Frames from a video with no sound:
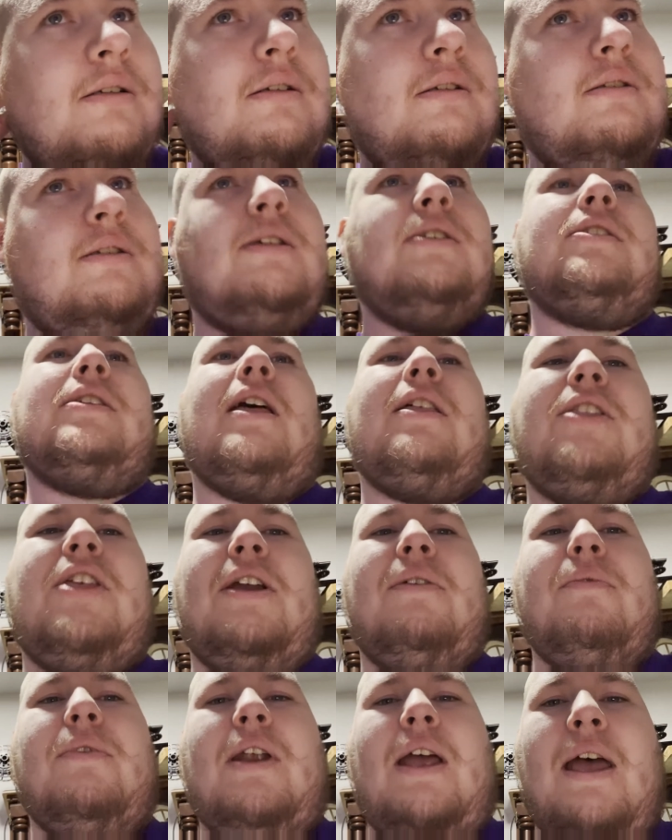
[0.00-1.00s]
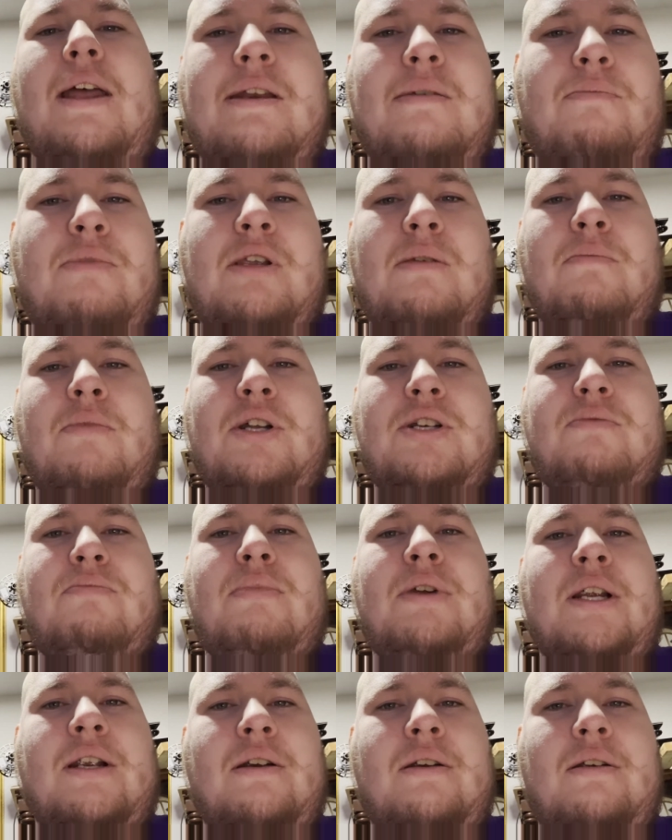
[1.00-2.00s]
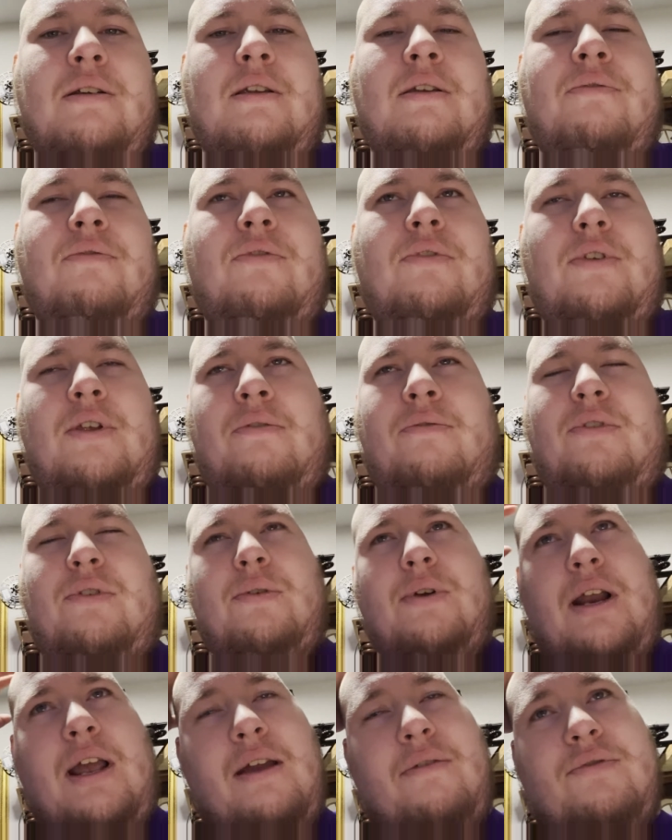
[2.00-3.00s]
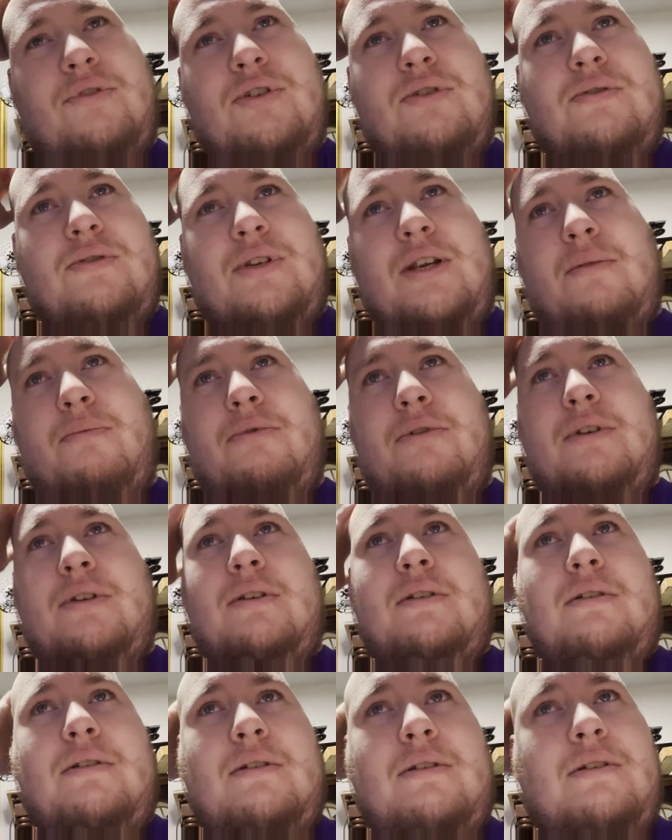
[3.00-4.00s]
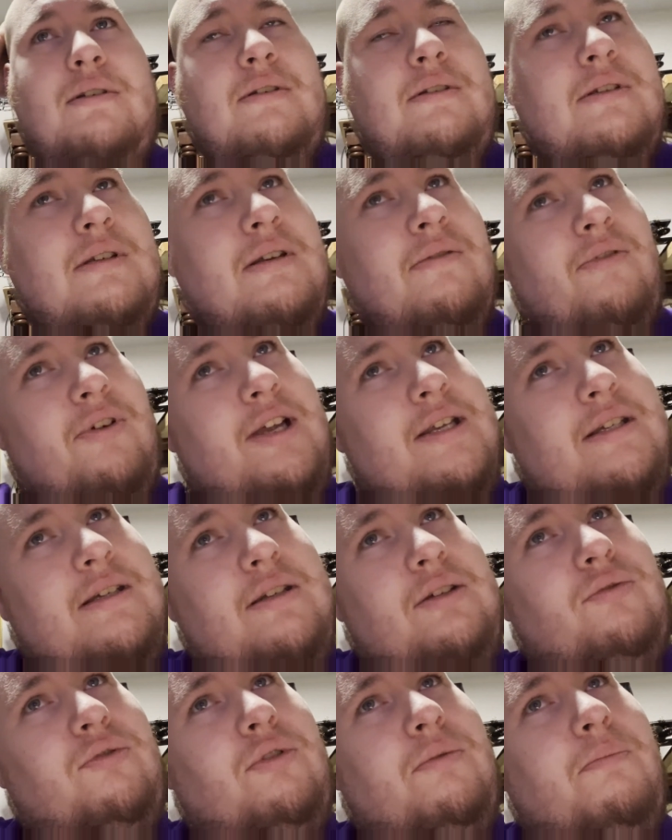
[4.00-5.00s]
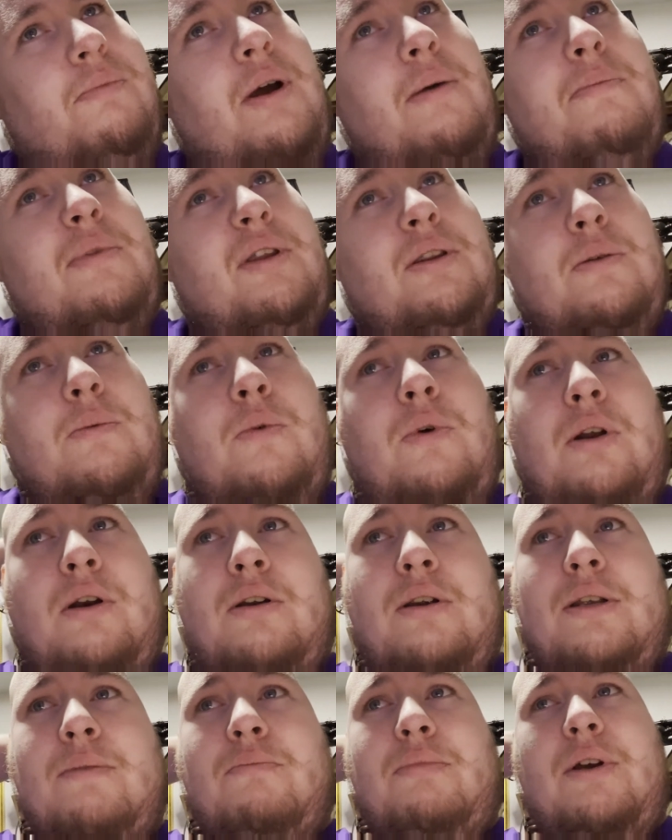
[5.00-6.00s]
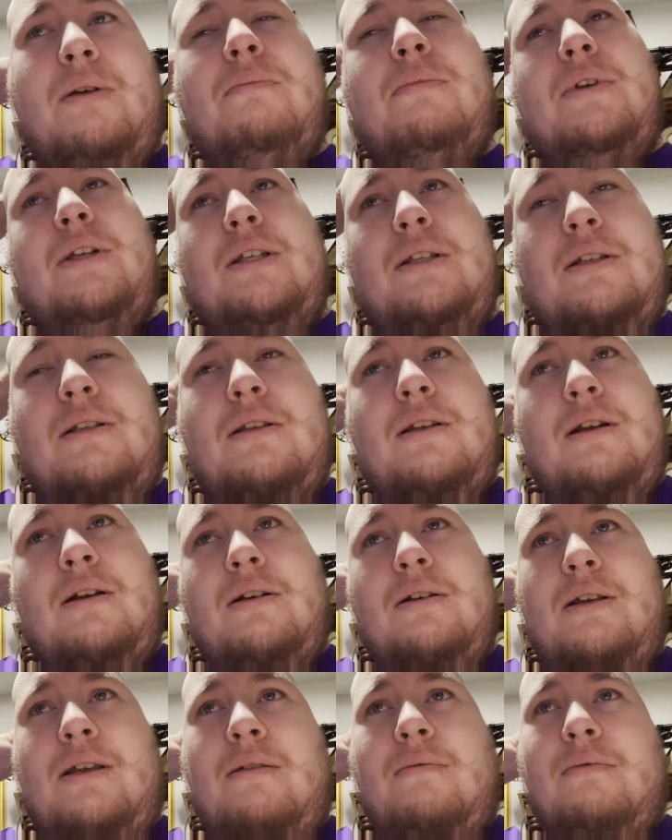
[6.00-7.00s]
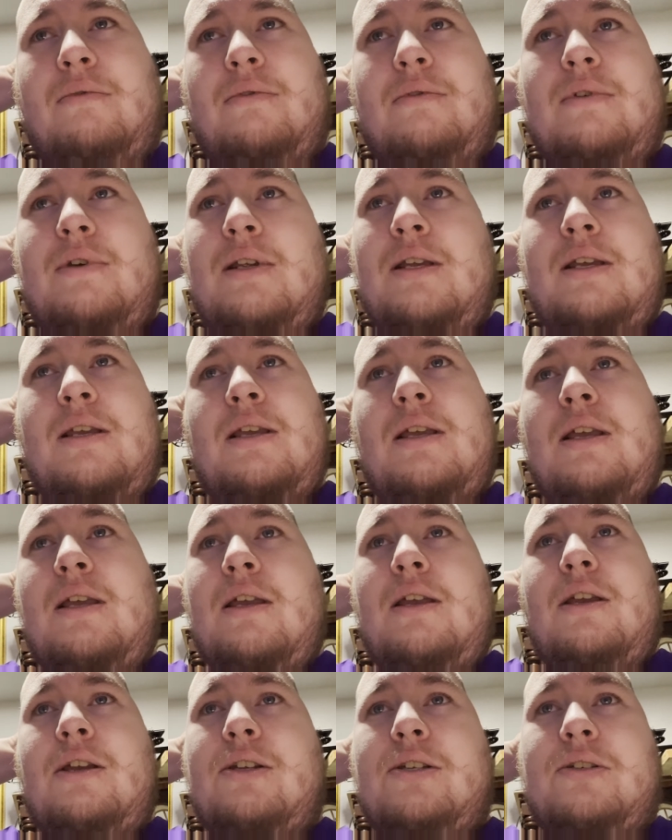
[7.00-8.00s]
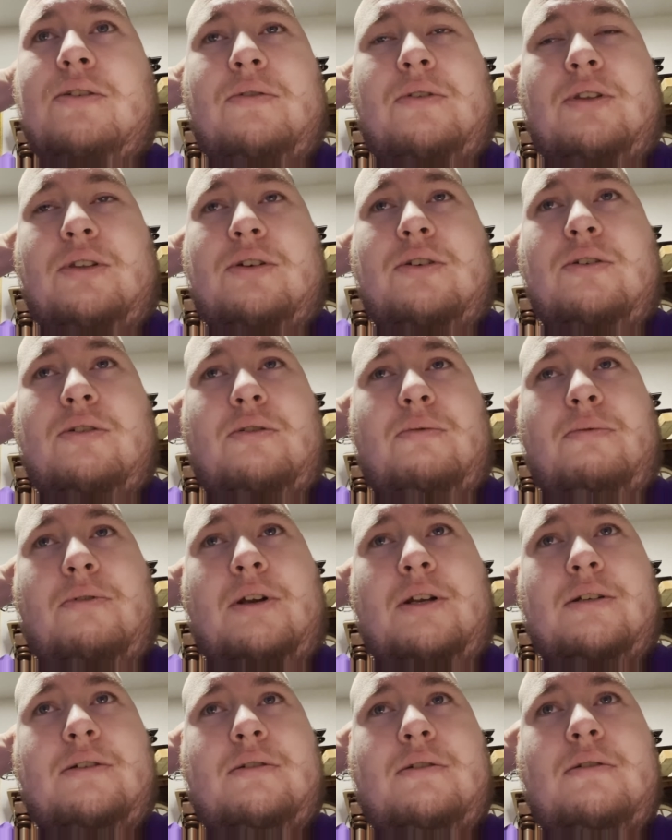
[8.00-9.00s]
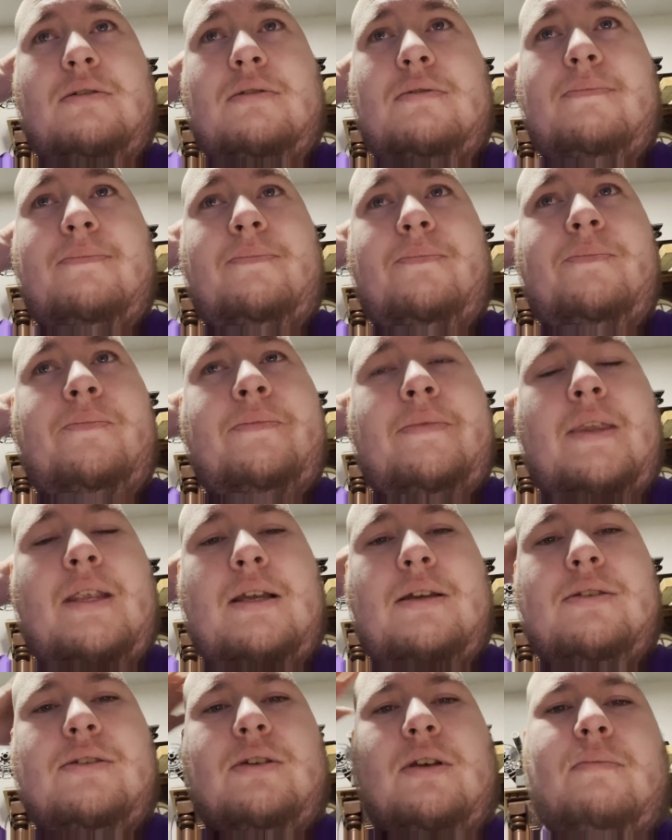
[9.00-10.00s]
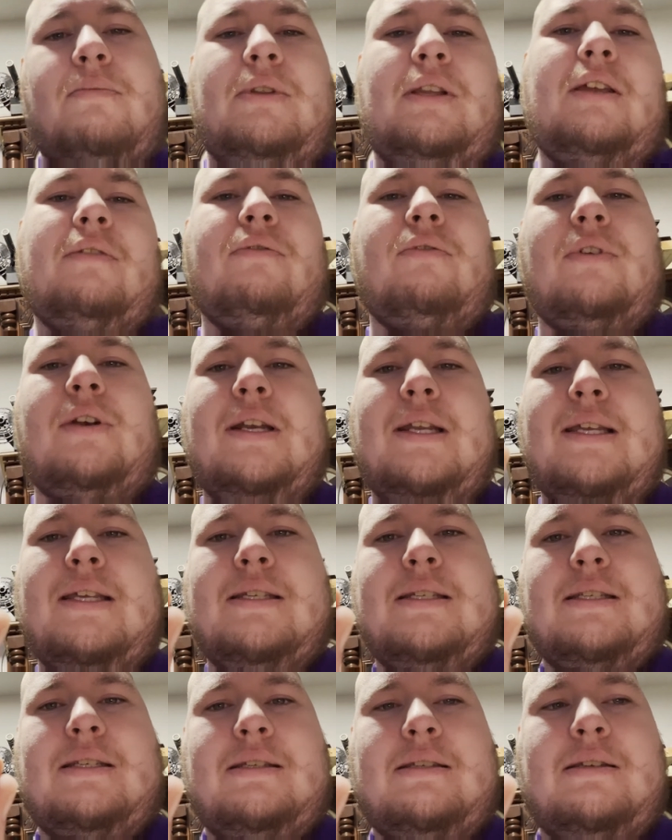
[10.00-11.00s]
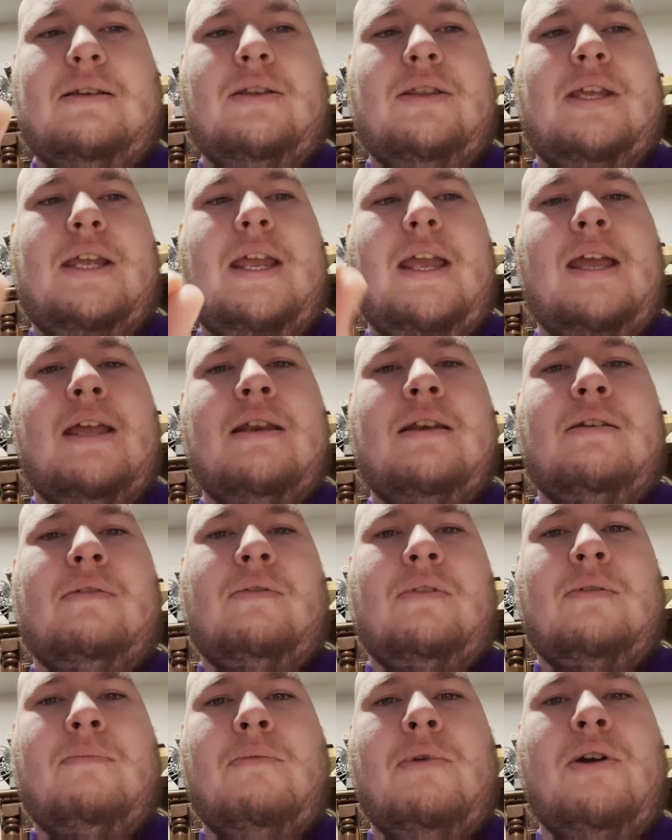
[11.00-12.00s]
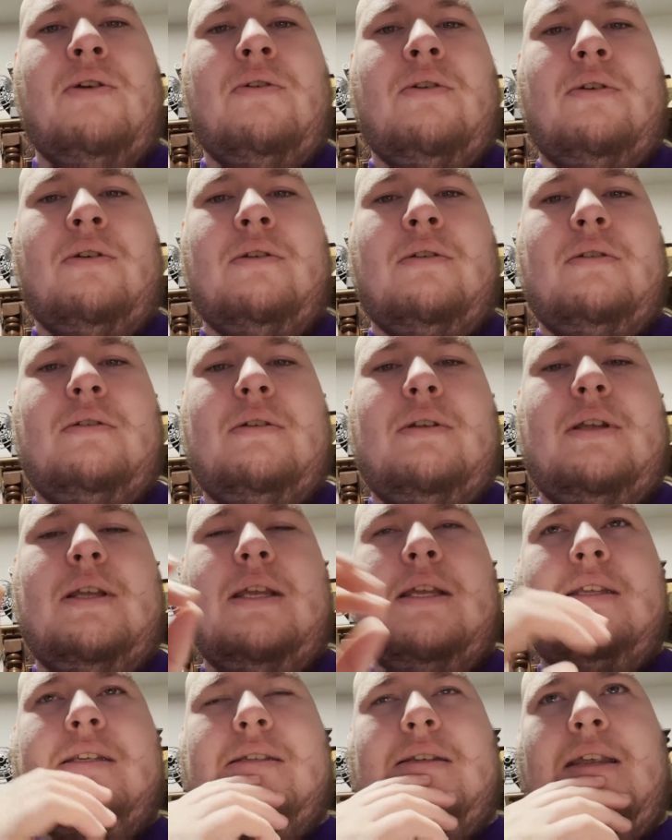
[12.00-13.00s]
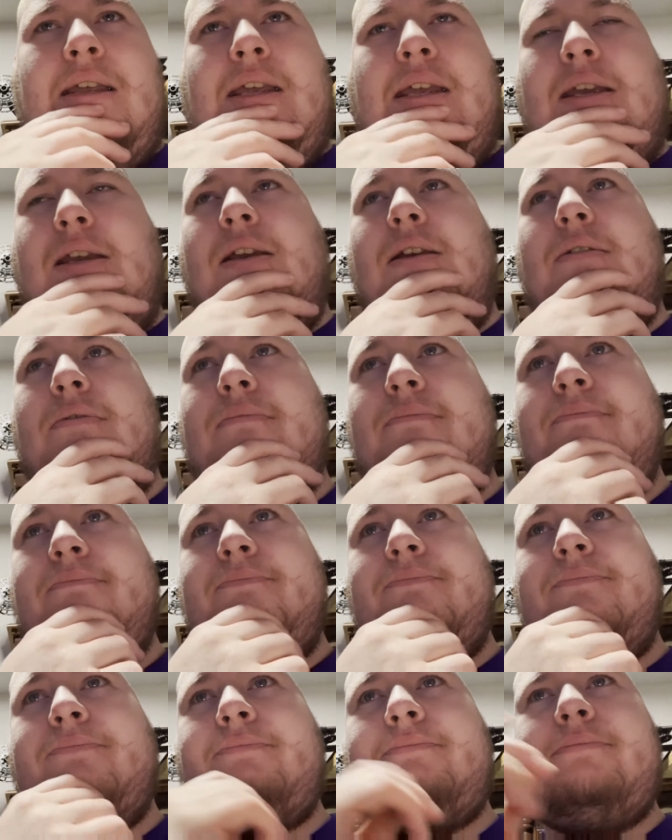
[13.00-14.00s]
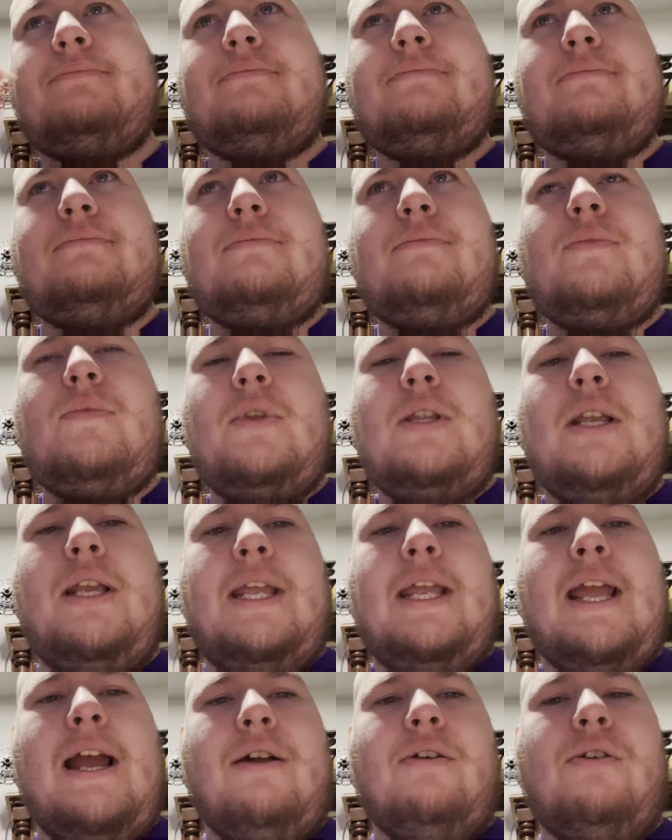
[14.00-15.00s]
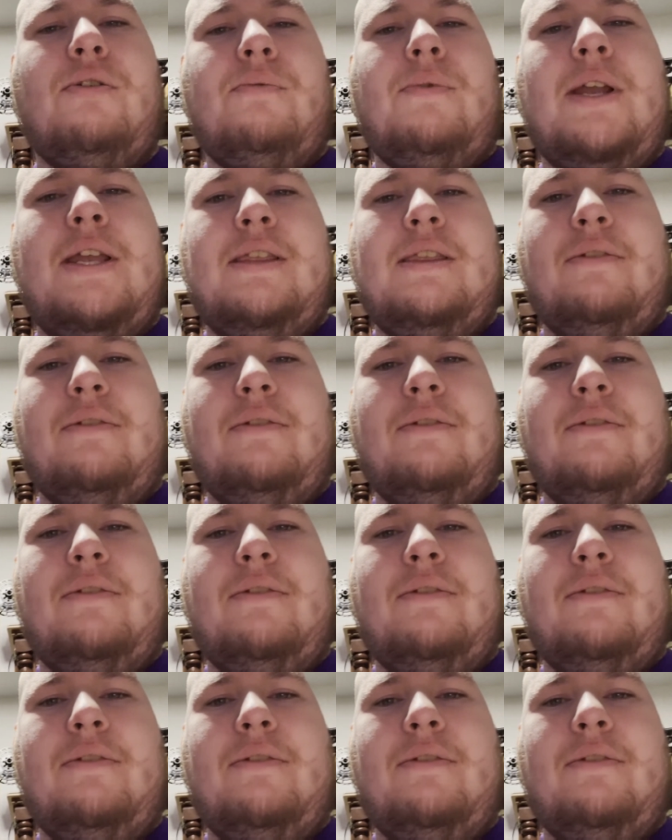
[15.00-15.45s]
Because that thing would have had to be much bigger if you were to have two separate devices for pumping the water and doing the toothbrush. So I believe what it is on the end of the motor is a counterweight that